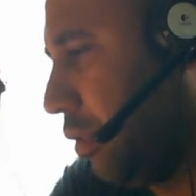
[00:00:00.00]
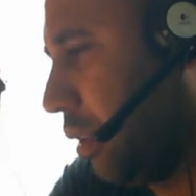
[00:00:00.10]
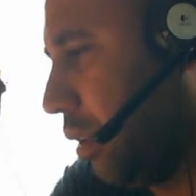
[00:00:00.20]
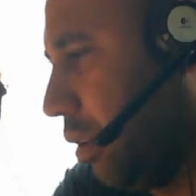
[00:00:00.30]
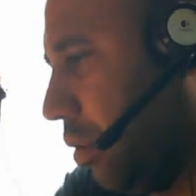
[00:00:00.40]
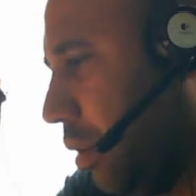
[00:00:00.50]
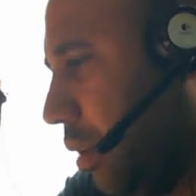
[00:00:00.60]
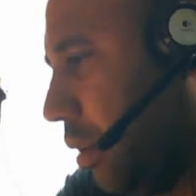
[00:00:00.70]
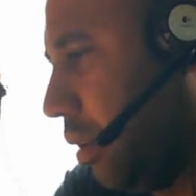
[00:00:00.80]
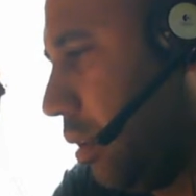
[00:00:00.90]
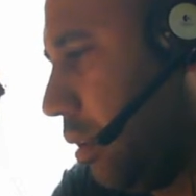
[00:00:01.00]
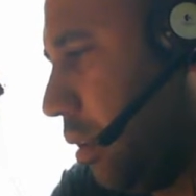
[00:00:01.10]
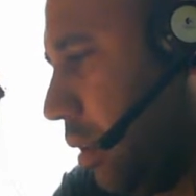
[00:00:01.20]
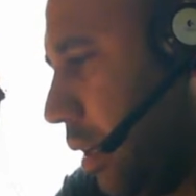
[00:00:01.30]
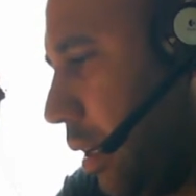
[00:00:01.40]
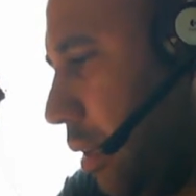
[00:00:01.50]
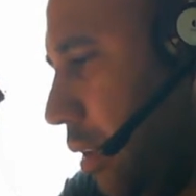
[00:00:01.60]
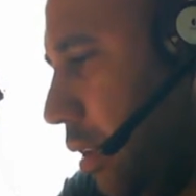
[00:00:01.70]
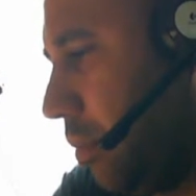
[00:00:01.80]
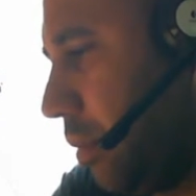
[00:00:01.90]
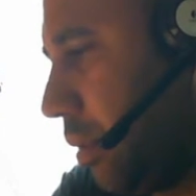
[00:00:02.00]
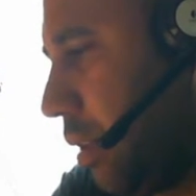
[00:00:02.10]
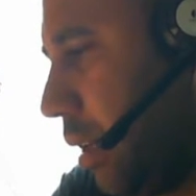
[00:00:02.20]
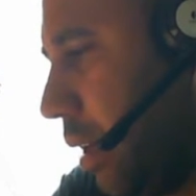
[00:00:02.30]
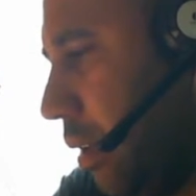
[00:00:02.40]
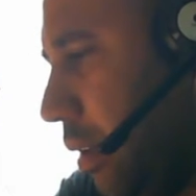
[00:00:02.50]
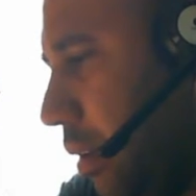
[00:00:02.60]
the O, and just had it